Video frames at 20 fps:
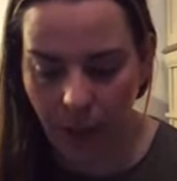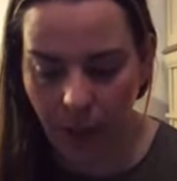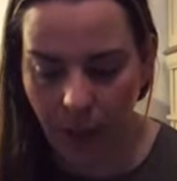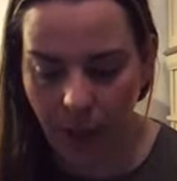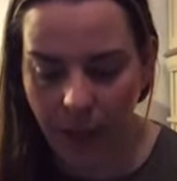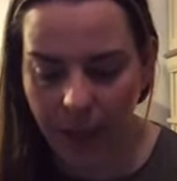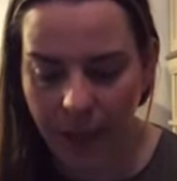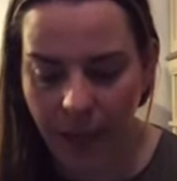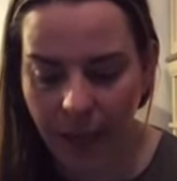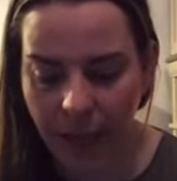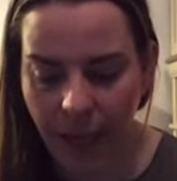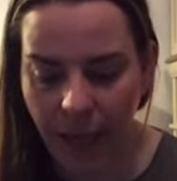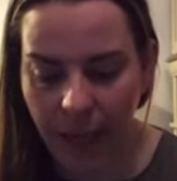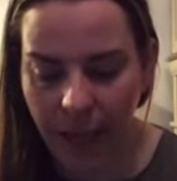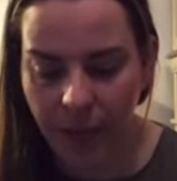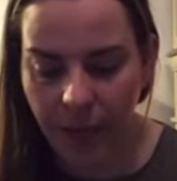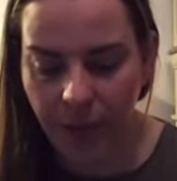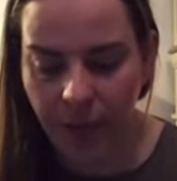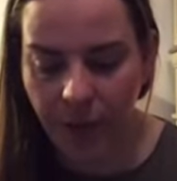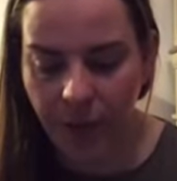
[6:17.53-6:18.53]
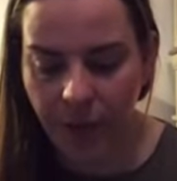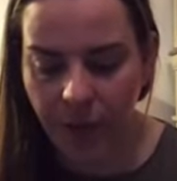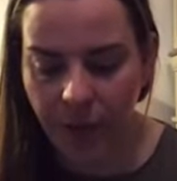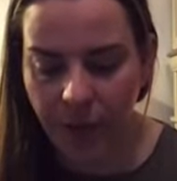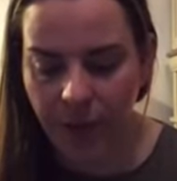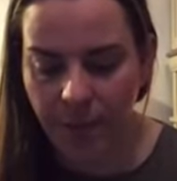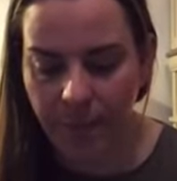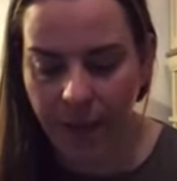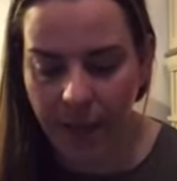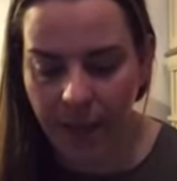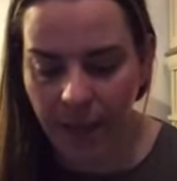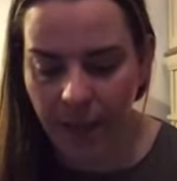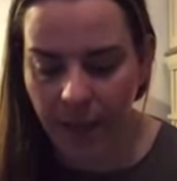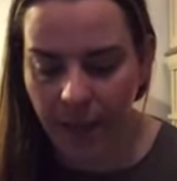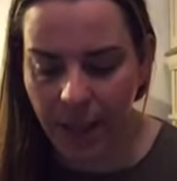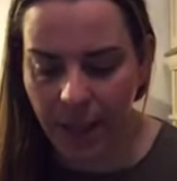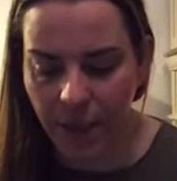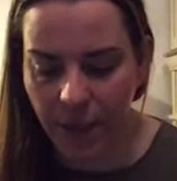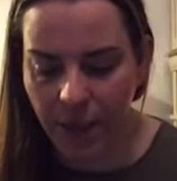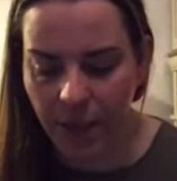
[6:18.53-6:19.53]
And as I guide you through this
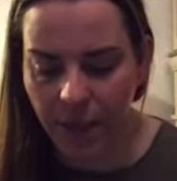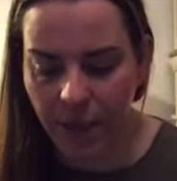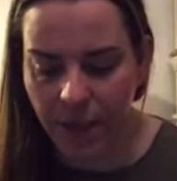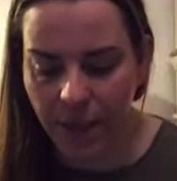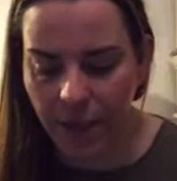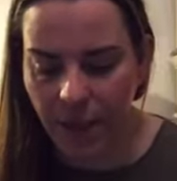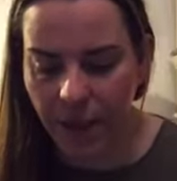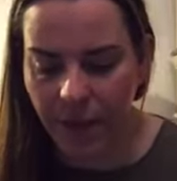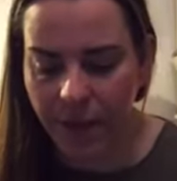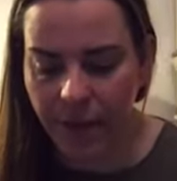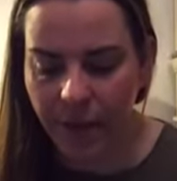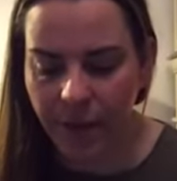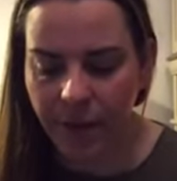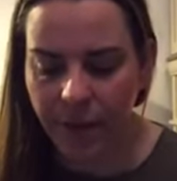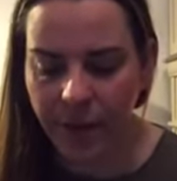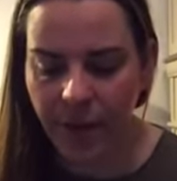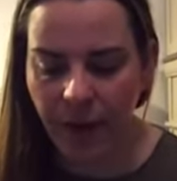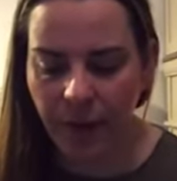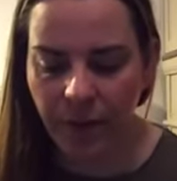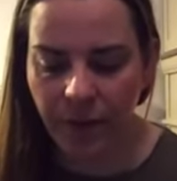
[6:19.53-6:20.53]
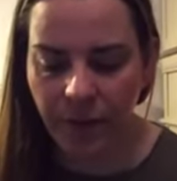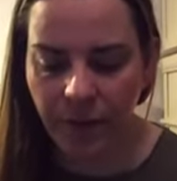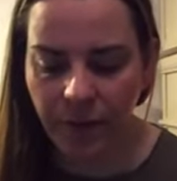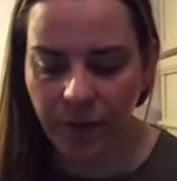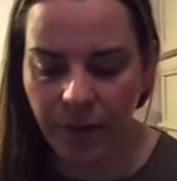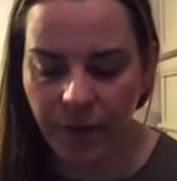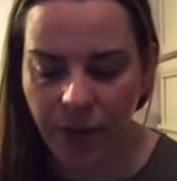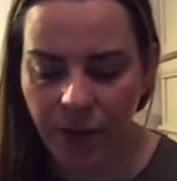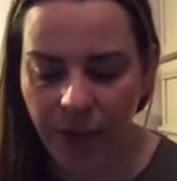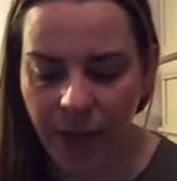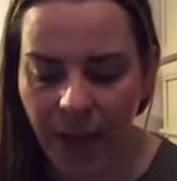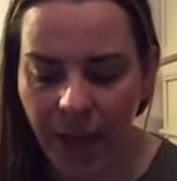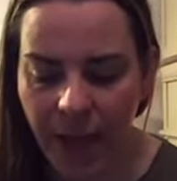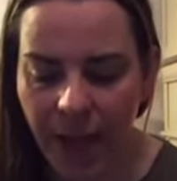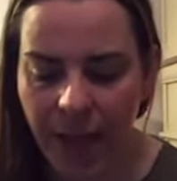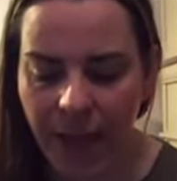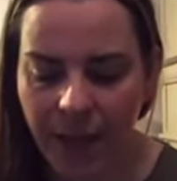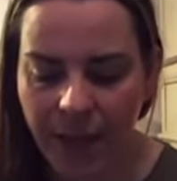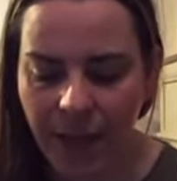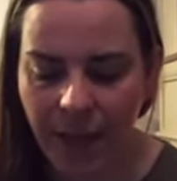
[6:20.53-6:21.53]
meditation, just allowing yourself to
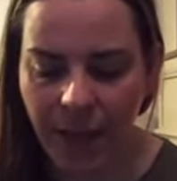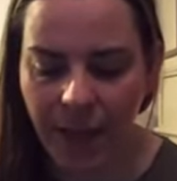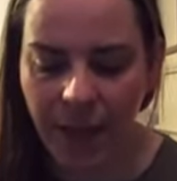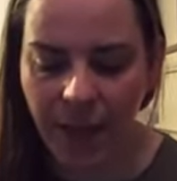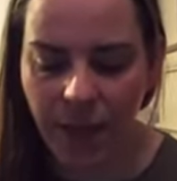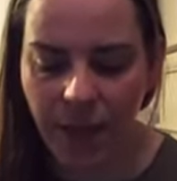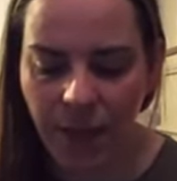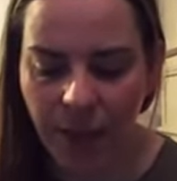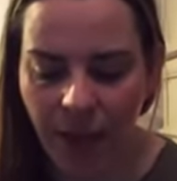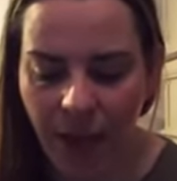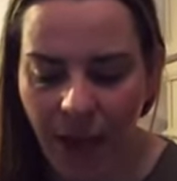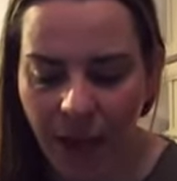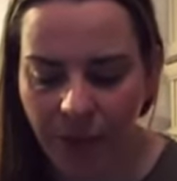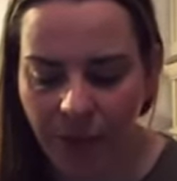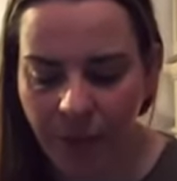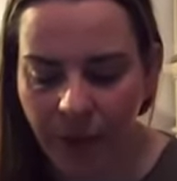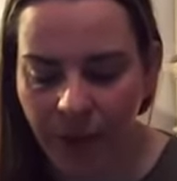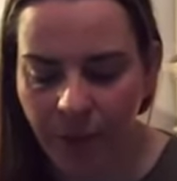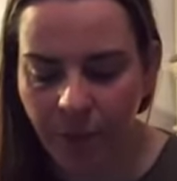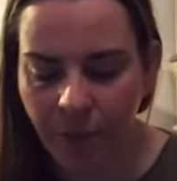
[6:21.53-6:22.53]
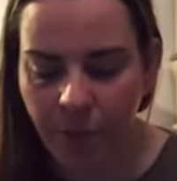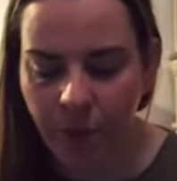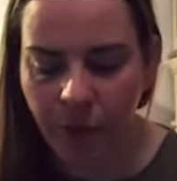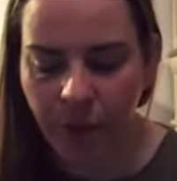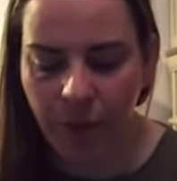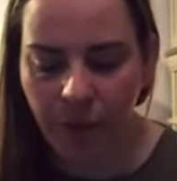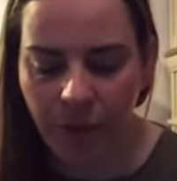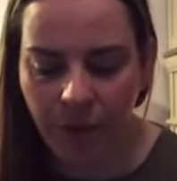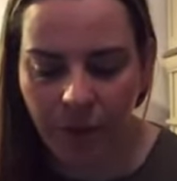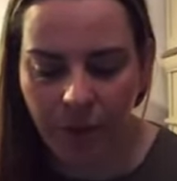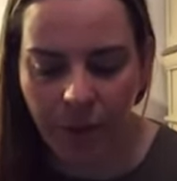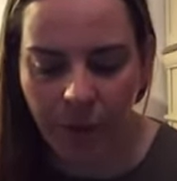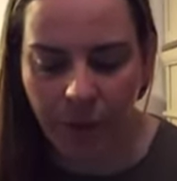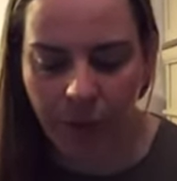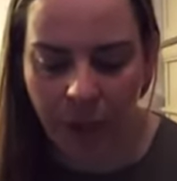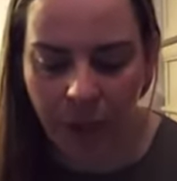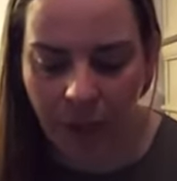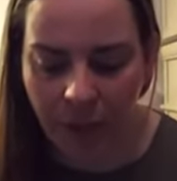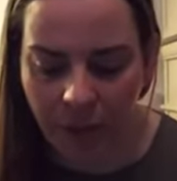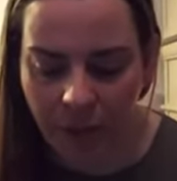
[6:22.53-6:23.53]
visualize each chakra as a beautiful
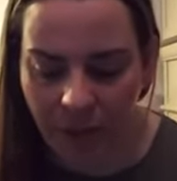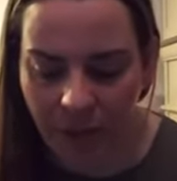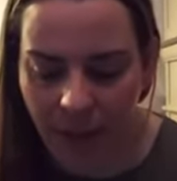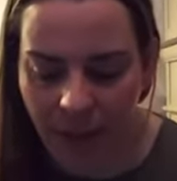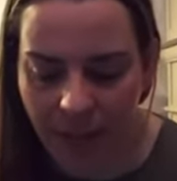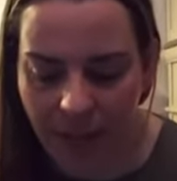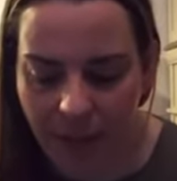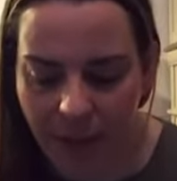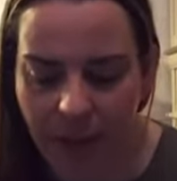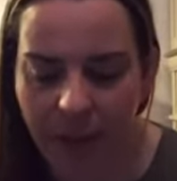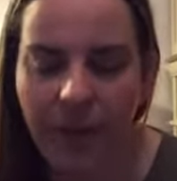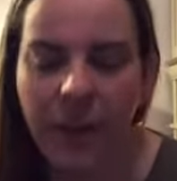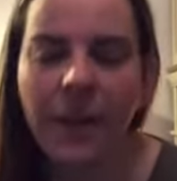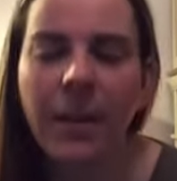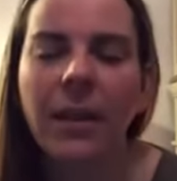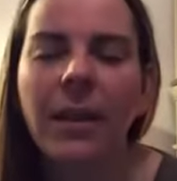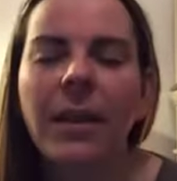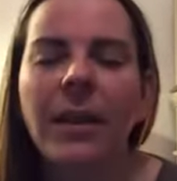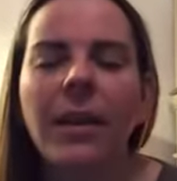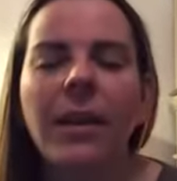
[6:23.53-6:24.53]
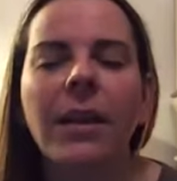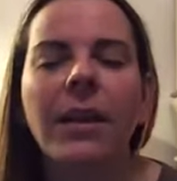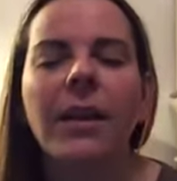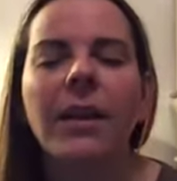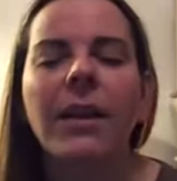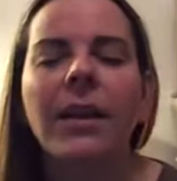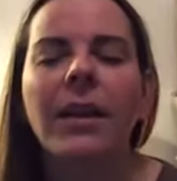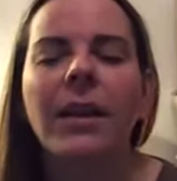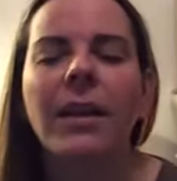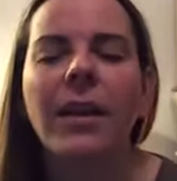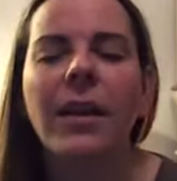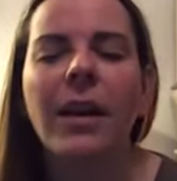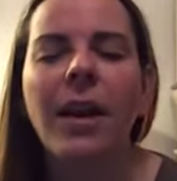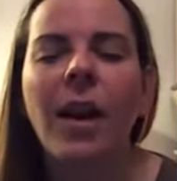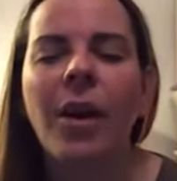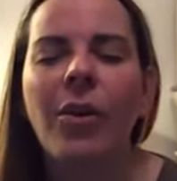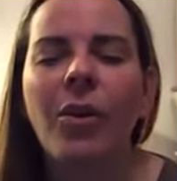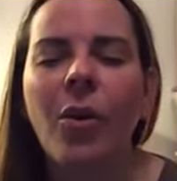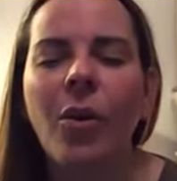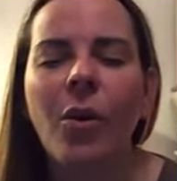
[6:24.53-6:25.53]
wheel of light,
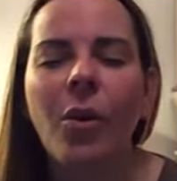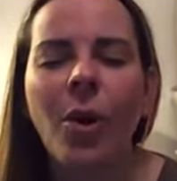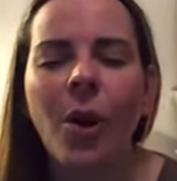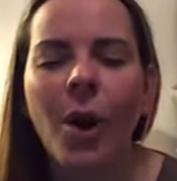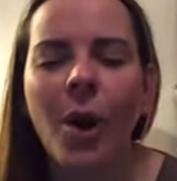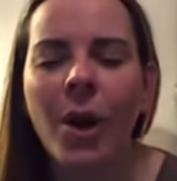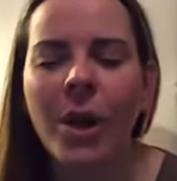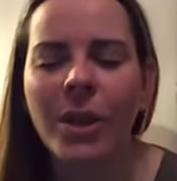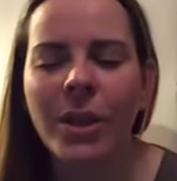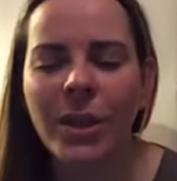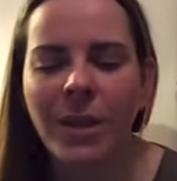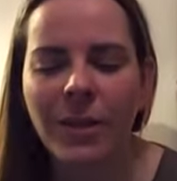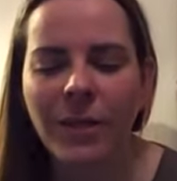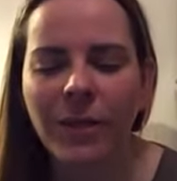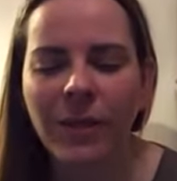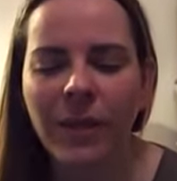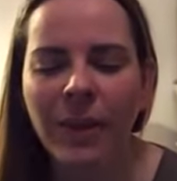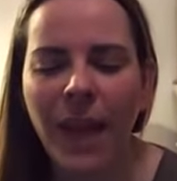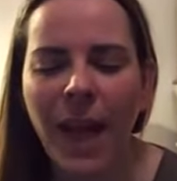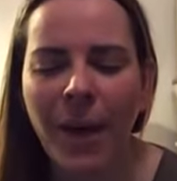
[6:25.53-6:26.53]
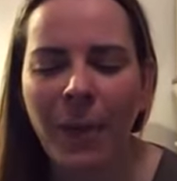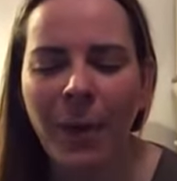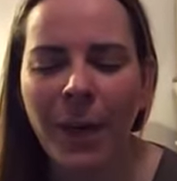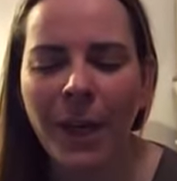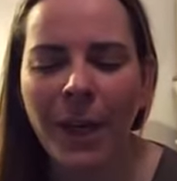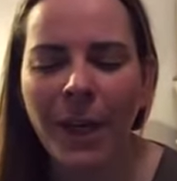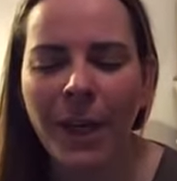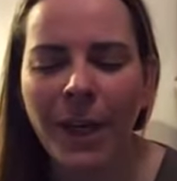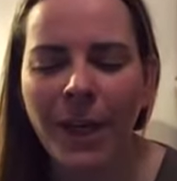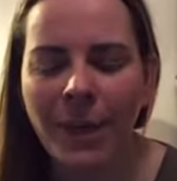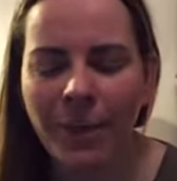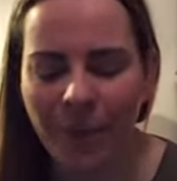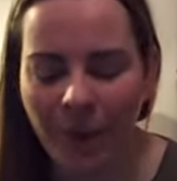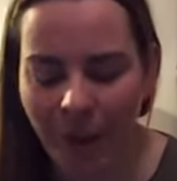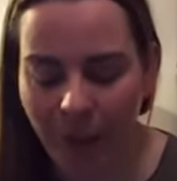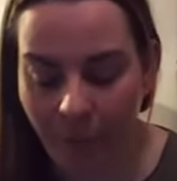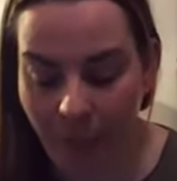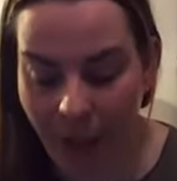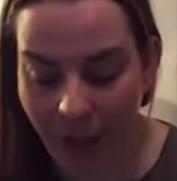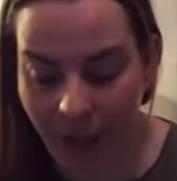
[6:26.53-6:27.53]
a gorgeous flower
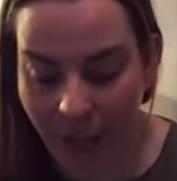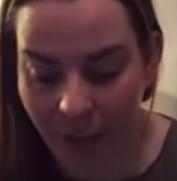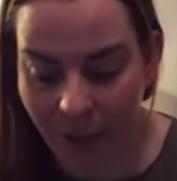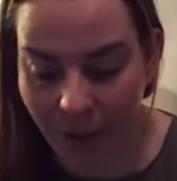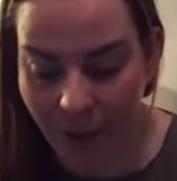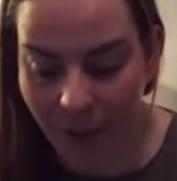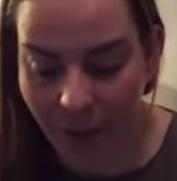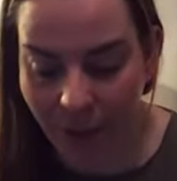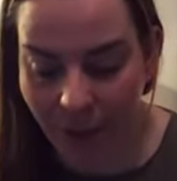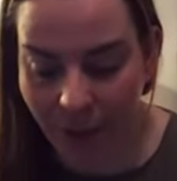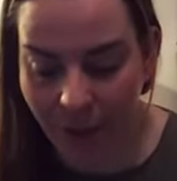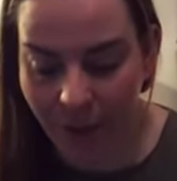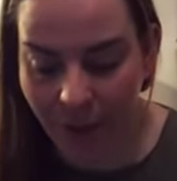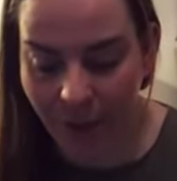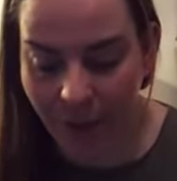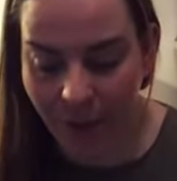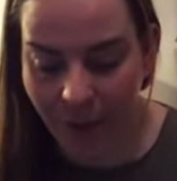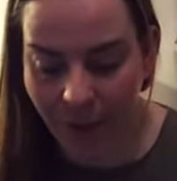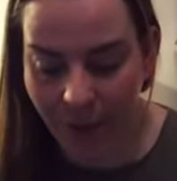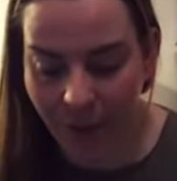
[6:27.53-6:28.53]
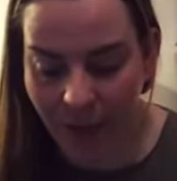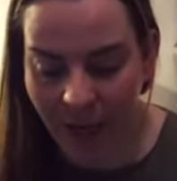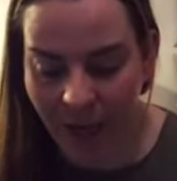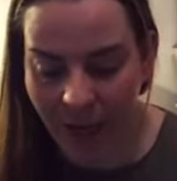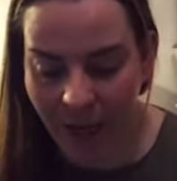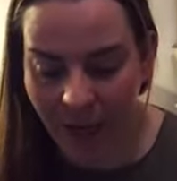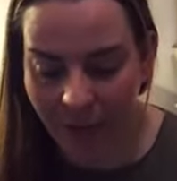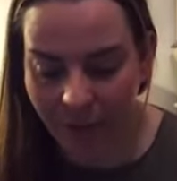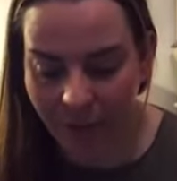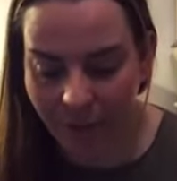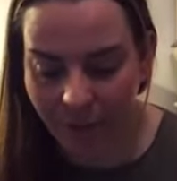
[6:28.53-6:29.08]
with petals spinning.